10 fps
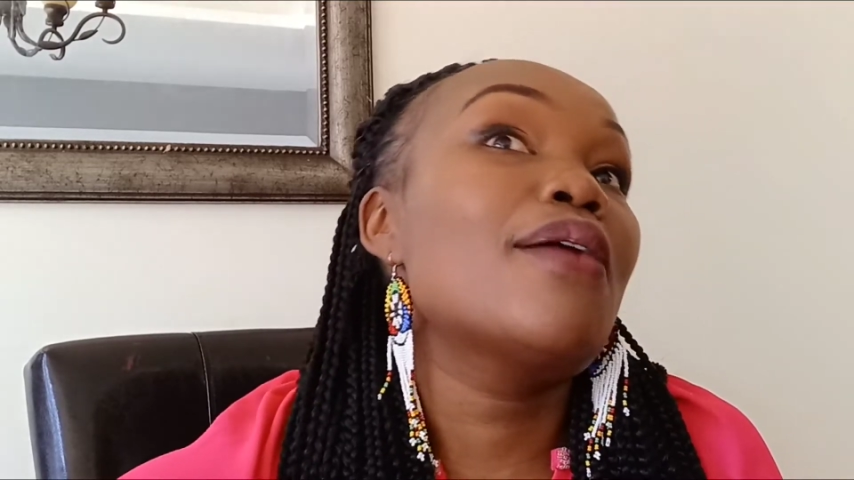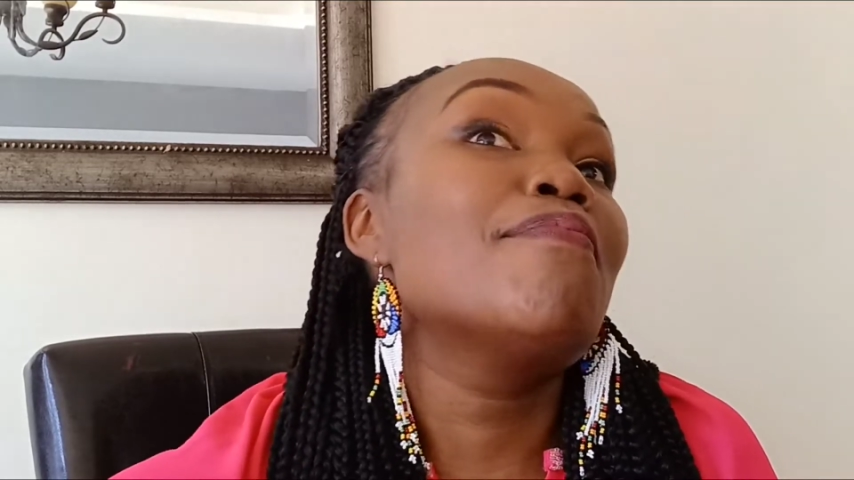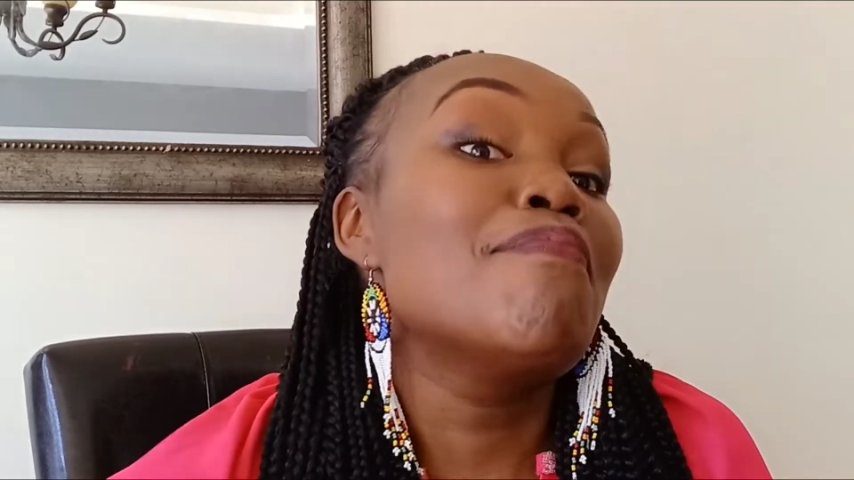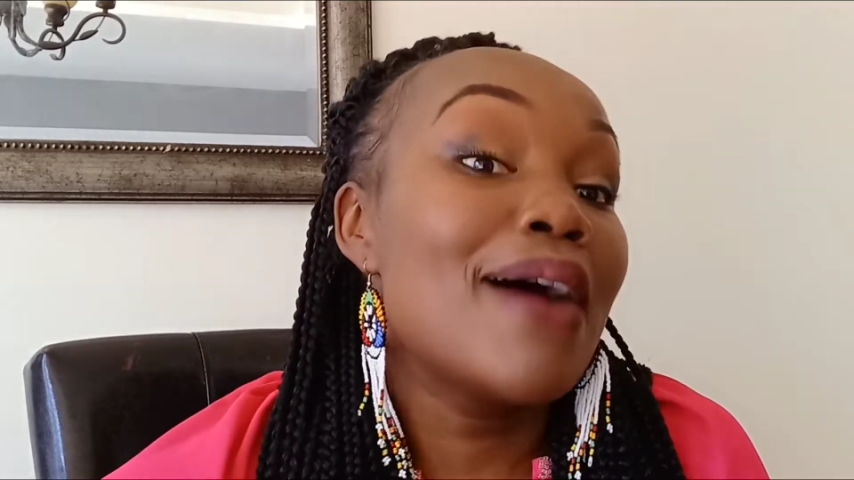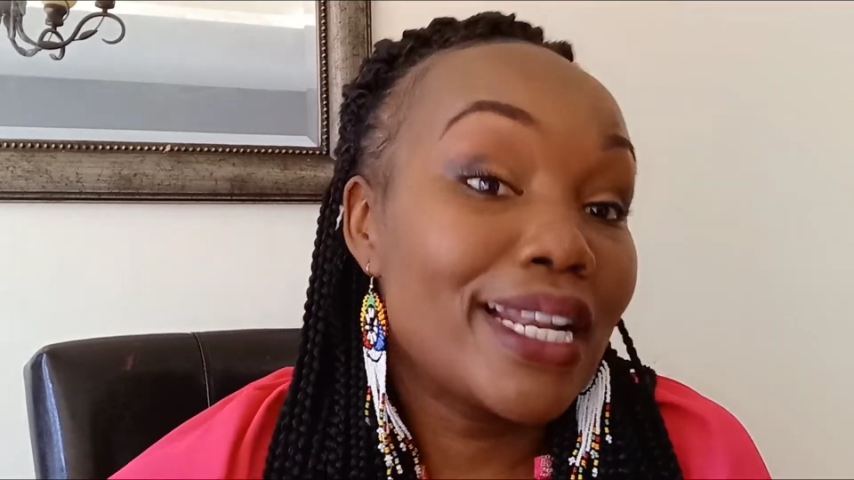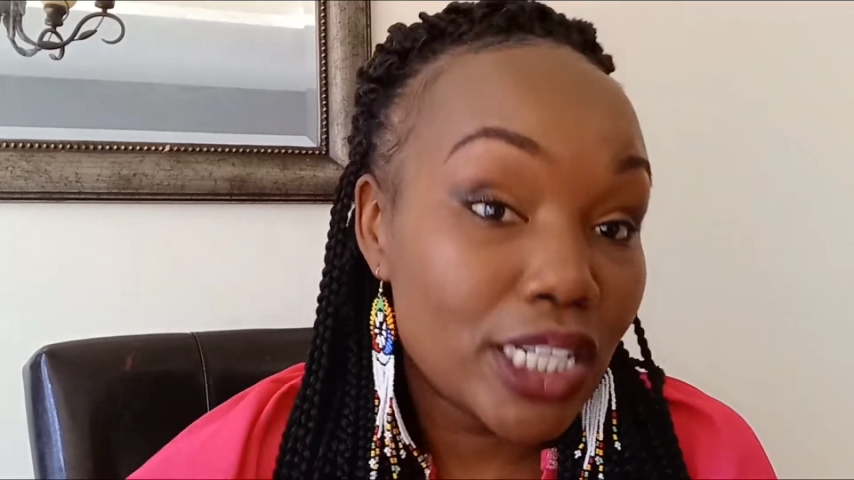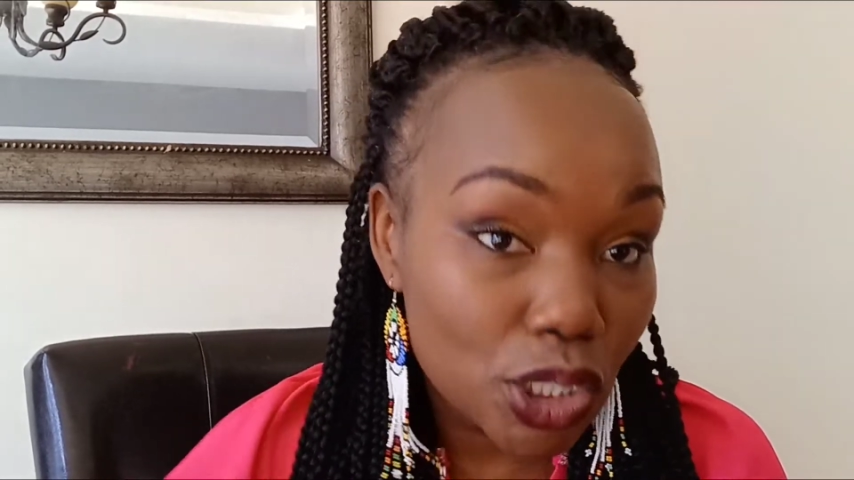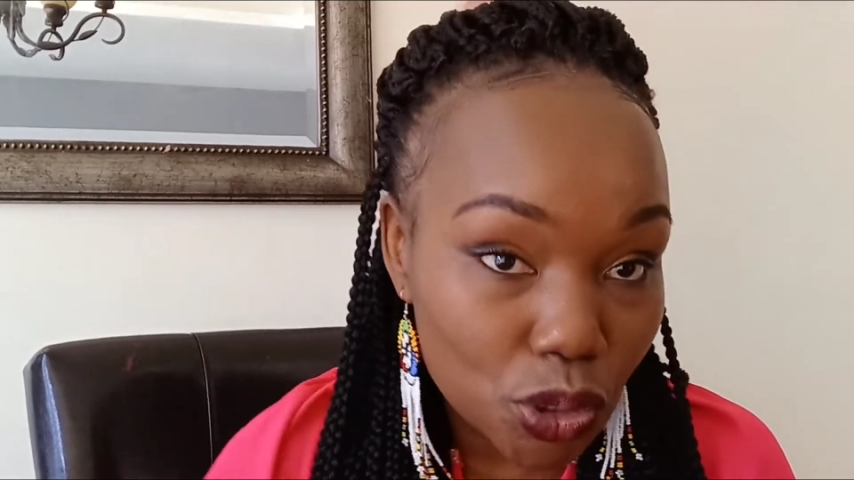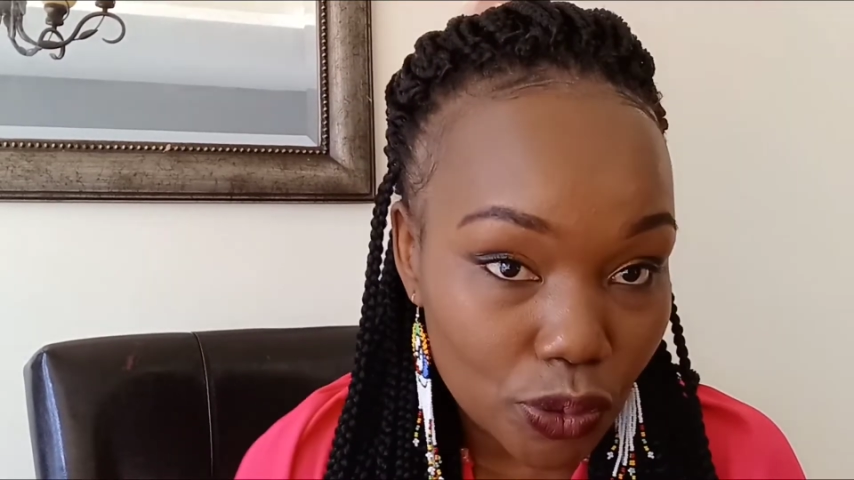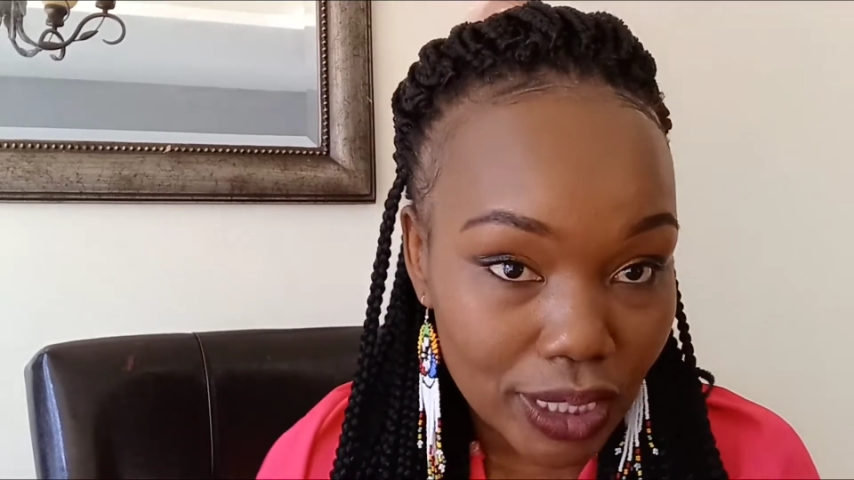
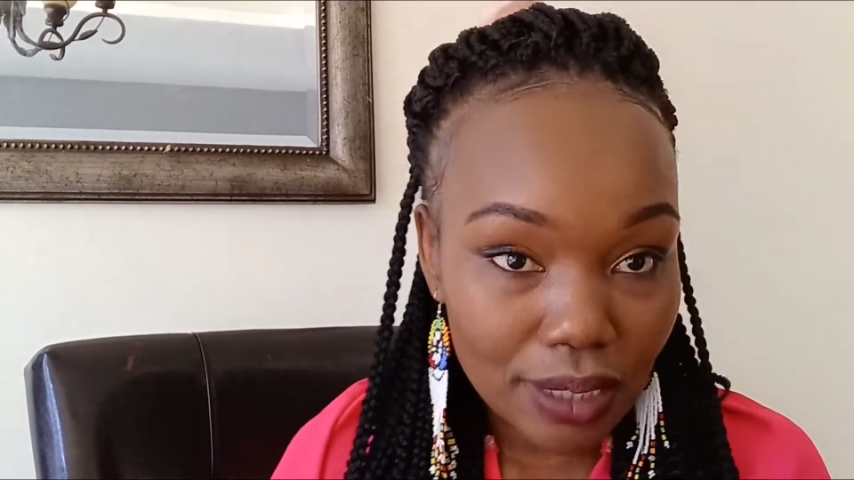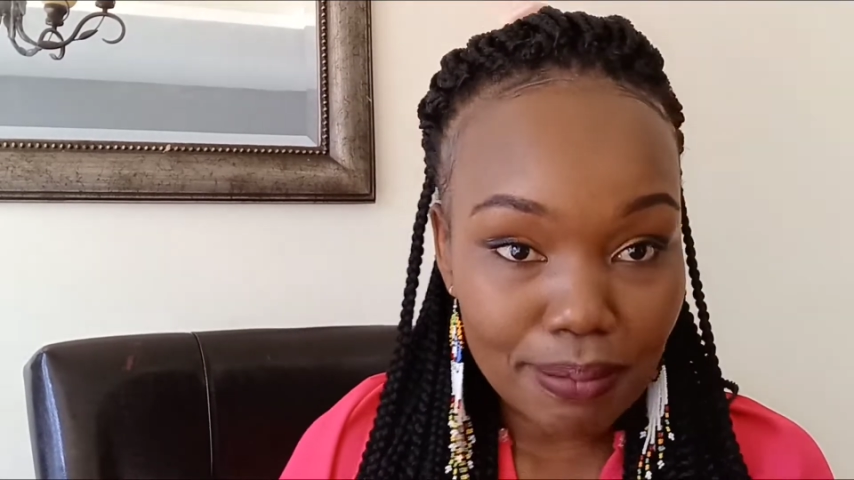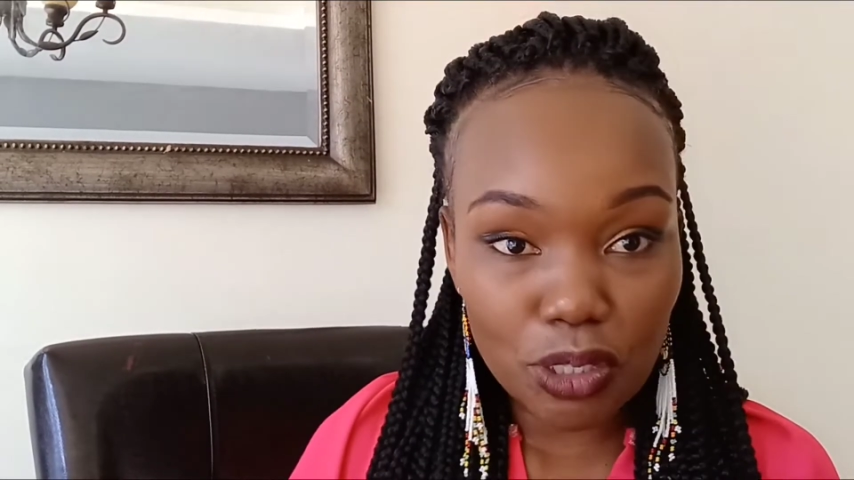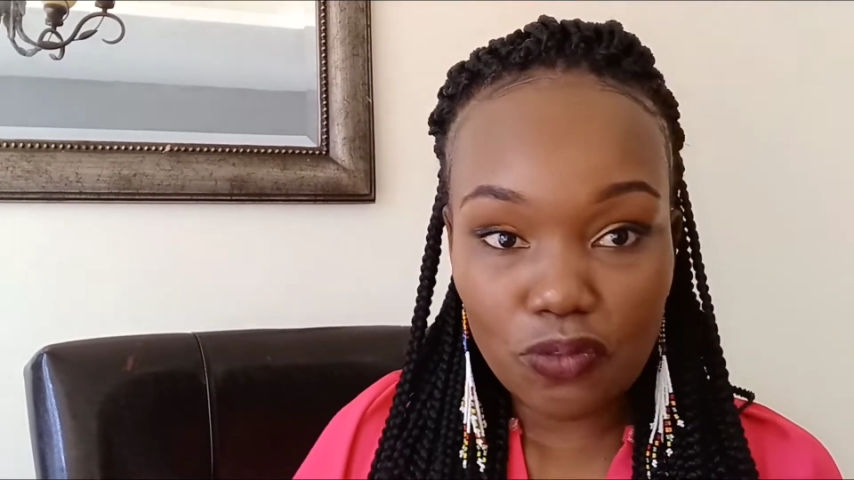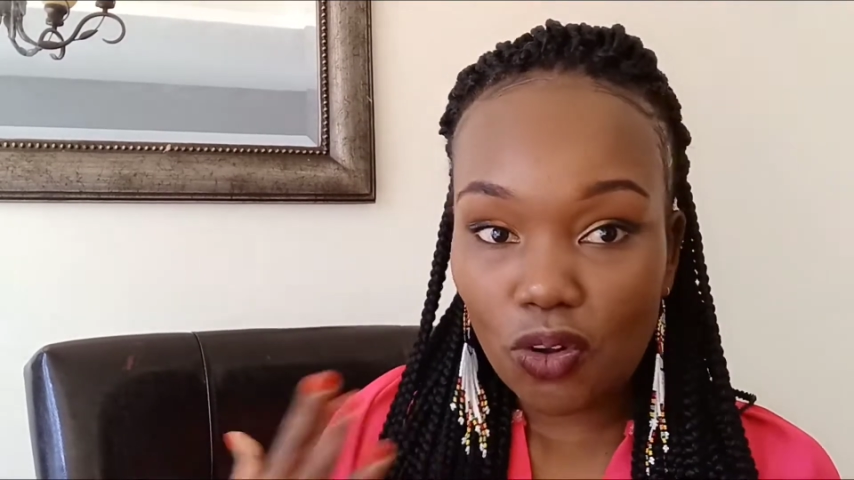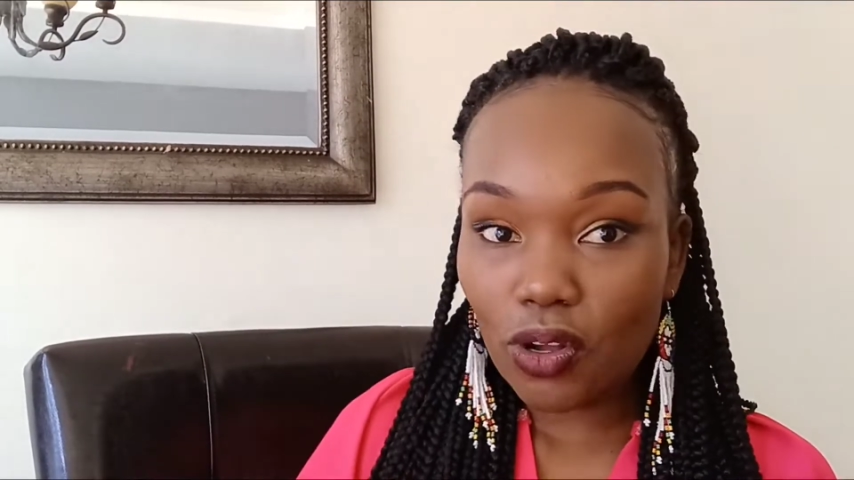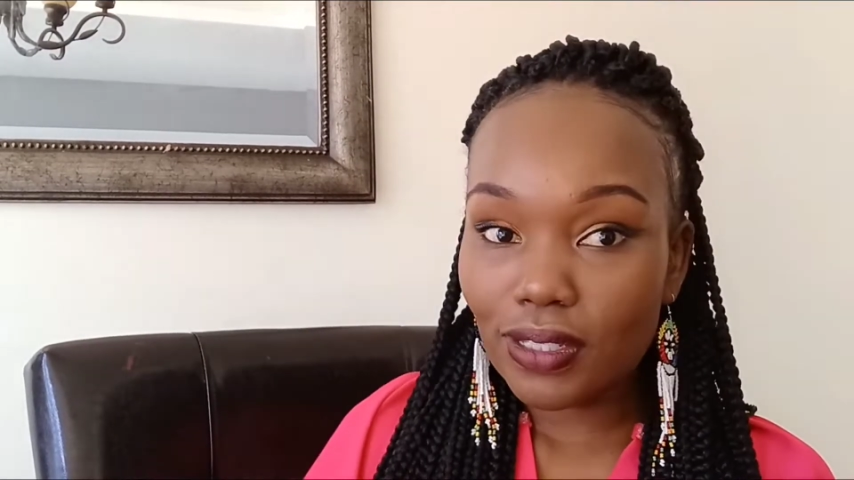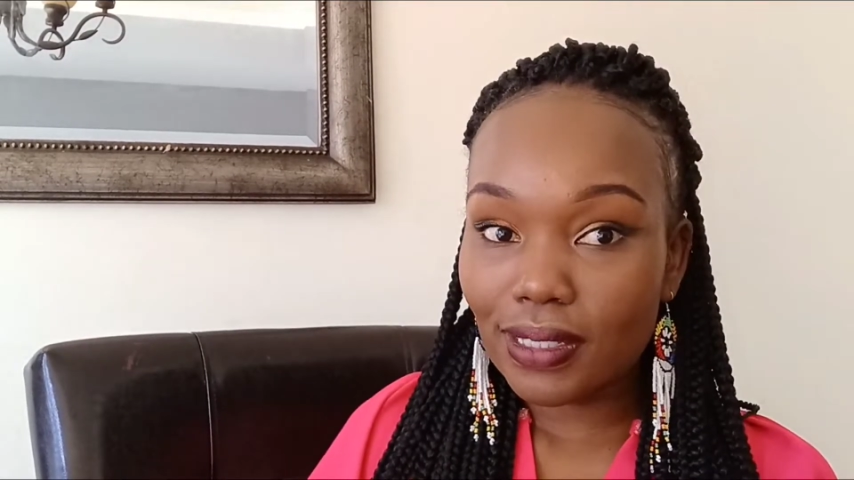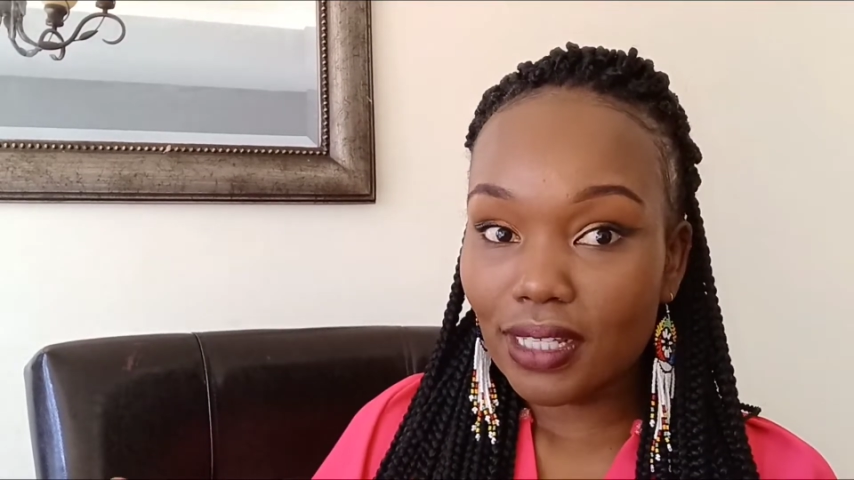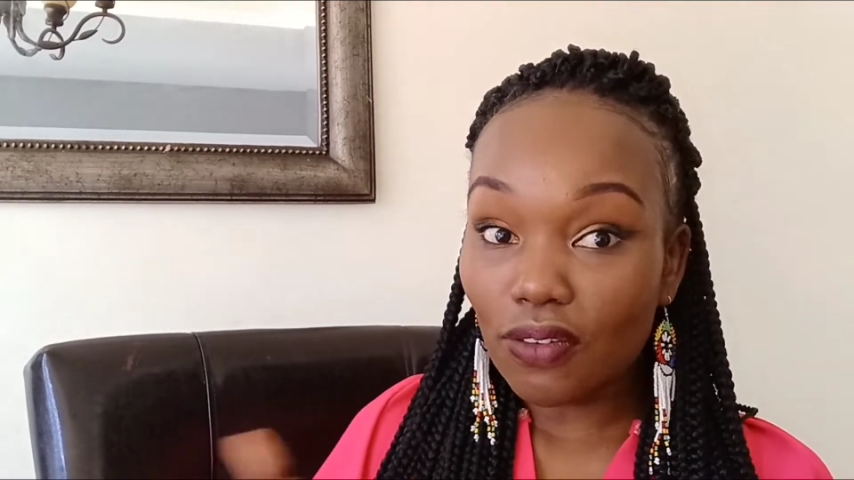mandatory, but of course,